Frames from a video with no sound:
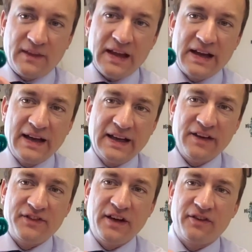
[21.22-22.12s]
Got a
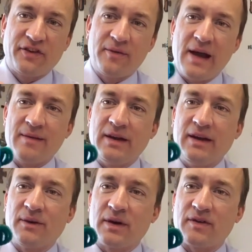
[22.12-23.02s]
gift here from Emmy,
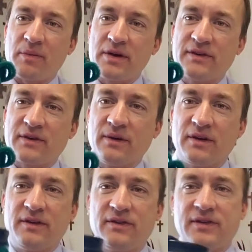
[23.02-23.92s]
one of our
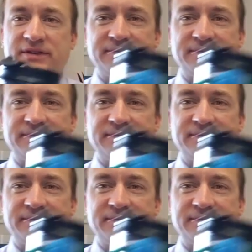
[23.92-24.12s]
preschoolers.